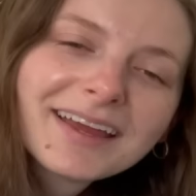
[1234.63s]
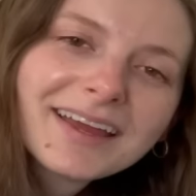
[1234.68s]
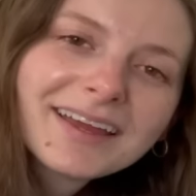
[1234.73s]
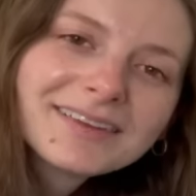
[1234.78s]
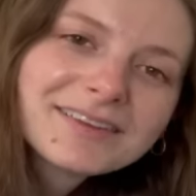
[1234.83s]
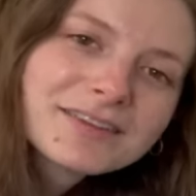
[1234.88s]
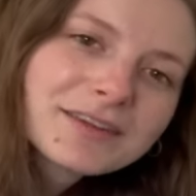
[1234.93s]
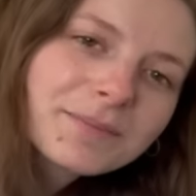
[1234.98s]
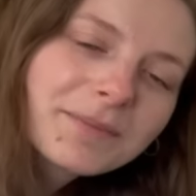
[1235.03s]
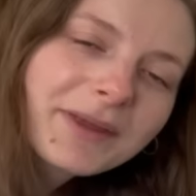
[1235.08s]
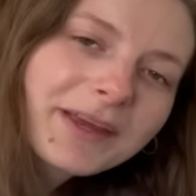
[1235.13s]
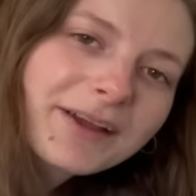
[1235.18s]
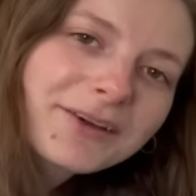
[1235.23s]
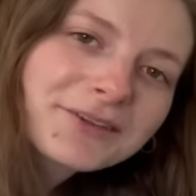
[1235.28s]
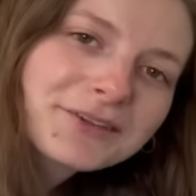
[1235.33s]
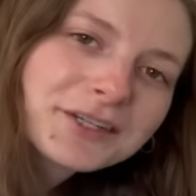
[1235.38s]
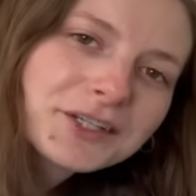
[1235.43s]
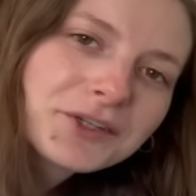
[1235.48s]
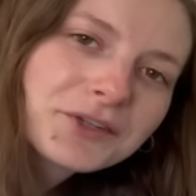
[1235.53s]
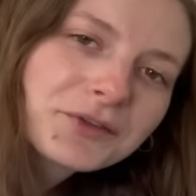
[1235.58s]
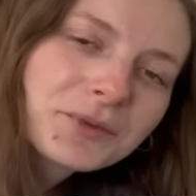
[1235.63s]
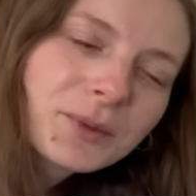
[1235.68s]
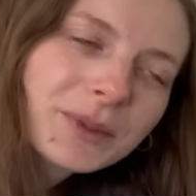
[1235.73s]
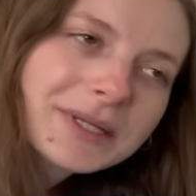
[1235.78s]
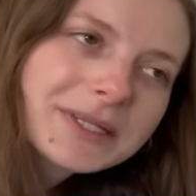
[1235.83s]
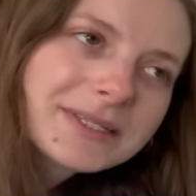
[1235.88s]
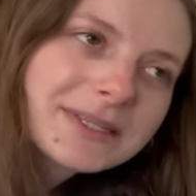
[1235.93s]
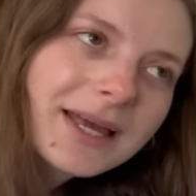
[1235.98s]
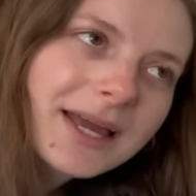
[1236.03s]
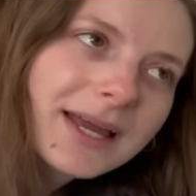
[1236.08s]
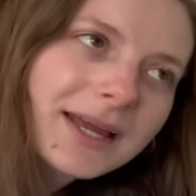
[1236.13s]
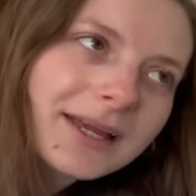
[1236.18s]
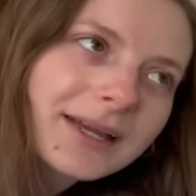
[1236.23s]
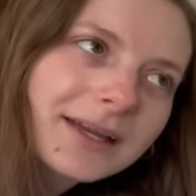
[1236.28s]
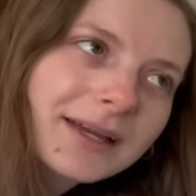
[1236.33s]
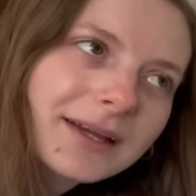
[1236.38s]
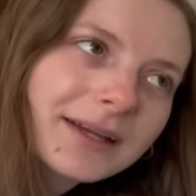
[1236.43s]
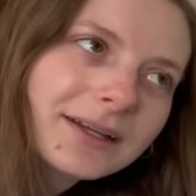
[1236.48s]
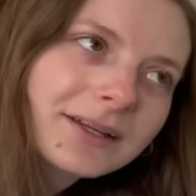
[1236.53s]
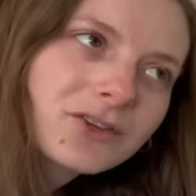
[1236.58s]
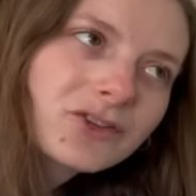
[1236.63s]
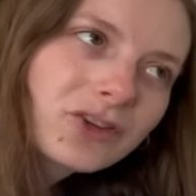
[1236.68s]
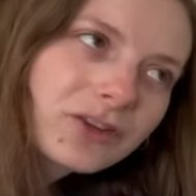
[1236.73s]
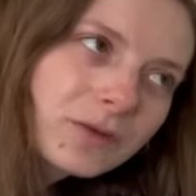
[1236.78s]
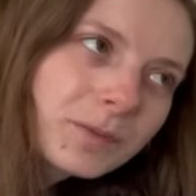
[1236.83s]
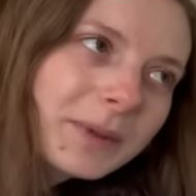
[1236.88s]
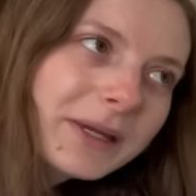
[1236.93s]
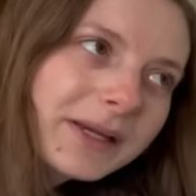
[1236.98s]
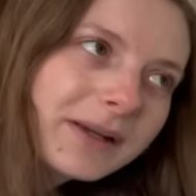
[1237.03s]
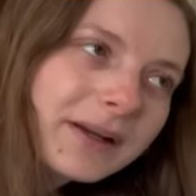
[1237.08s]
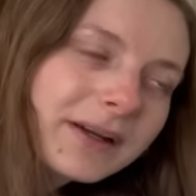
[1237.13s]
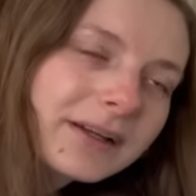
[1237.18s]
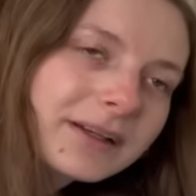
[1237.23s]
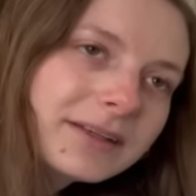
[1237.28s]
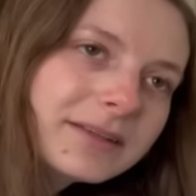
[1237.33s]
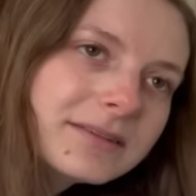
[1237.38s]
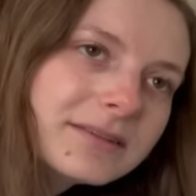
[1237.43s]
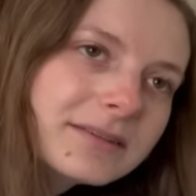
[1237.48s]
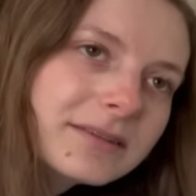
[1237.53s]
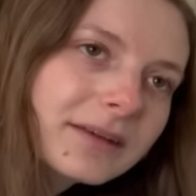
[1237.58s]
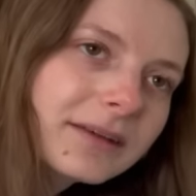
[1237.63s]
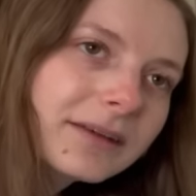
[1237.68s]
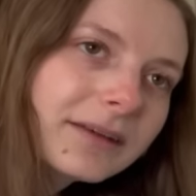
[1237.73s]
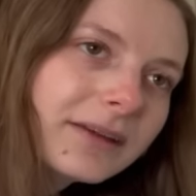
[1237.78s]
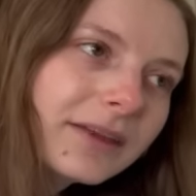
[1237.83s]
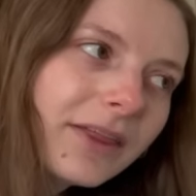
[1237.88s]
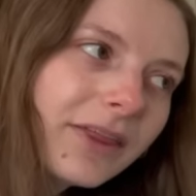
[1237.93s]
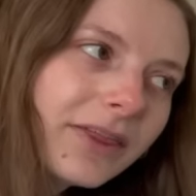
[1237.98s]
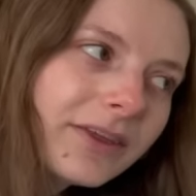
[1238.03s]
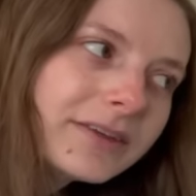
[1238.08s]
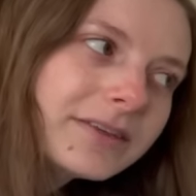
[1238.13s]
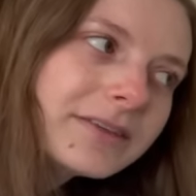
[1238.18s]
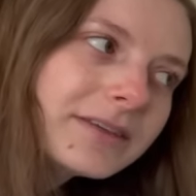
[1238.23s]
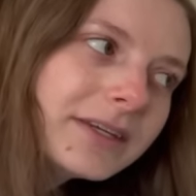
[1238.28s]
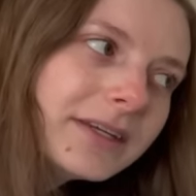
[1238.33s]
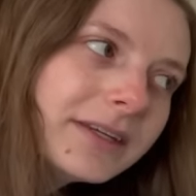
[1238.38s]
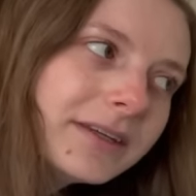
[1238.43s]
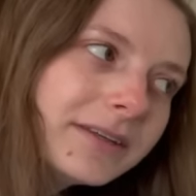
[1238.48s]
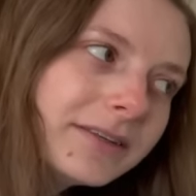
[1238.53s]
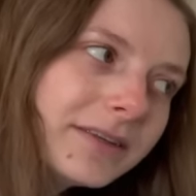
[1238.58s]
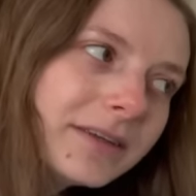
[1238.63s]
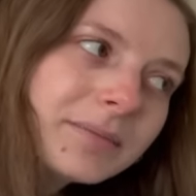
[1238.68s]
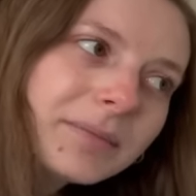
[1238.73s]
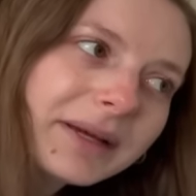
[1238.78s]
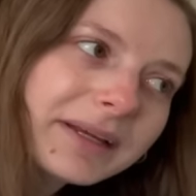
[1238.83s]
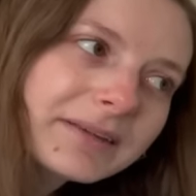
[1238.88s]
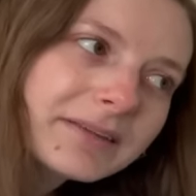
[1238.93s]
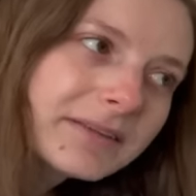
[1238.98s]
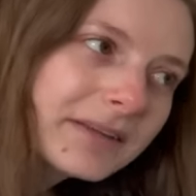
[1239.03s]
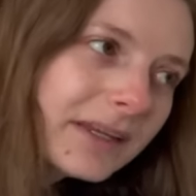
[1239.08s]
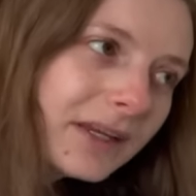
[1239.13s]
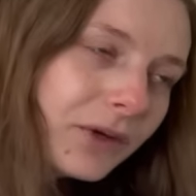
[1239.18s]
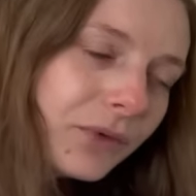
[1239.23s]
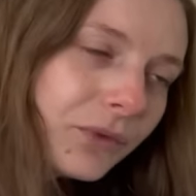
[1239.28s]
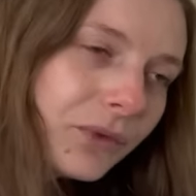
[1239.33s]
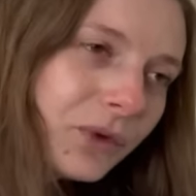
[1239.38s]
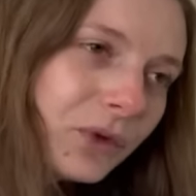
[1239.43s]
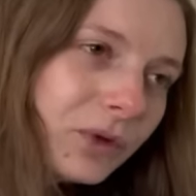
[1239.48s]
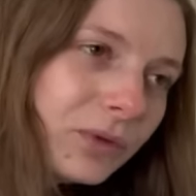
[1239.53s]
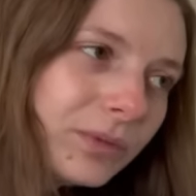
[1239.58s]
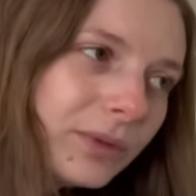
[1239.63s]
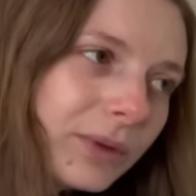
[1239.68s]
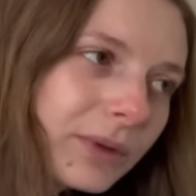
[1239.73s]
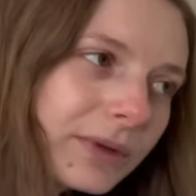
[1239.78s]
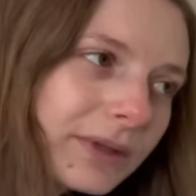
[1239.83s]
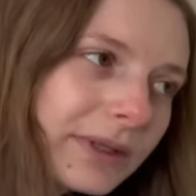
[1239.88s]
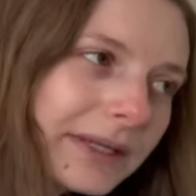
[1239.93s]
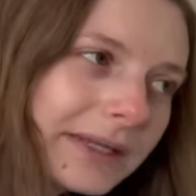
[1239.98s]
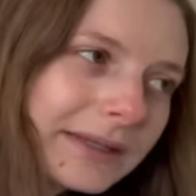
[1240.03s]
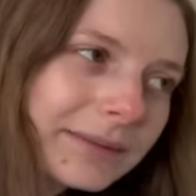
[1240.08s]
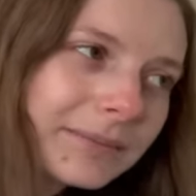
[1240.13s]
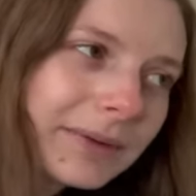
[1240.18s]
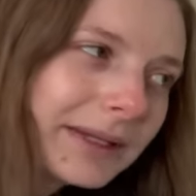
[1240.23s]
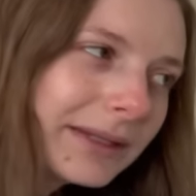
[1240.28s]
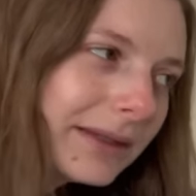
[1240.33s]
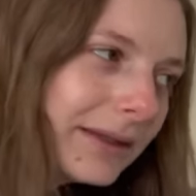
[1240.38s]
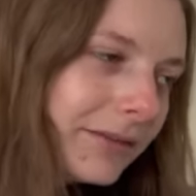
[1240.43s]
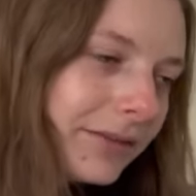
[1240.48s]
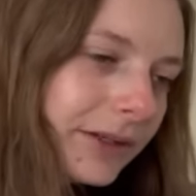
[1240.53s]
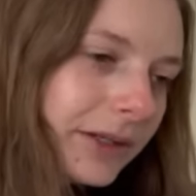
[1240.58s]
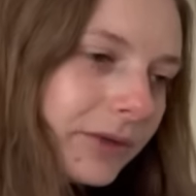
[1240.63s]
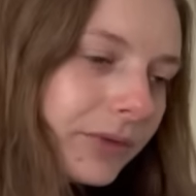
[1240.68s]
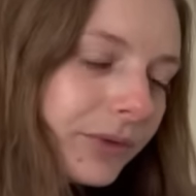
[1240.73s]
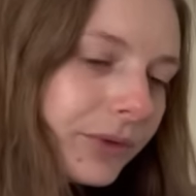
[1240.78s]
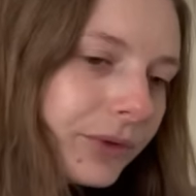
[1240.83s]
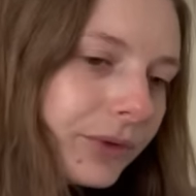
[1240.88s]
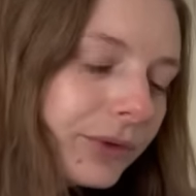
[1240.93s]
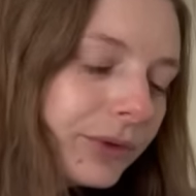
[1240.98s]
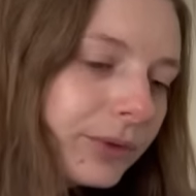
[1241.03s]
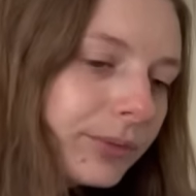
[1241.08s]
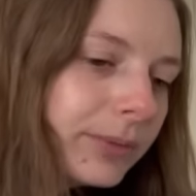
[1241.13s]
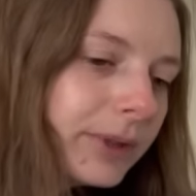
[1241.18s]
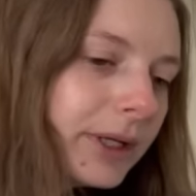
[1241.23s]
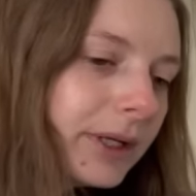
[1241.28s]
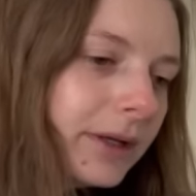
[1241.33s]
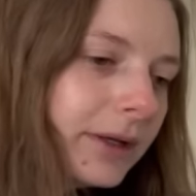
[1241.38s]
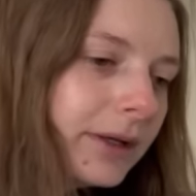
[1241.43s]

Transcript: And something else I just want to say, just because this is in my sitting room or like my living room,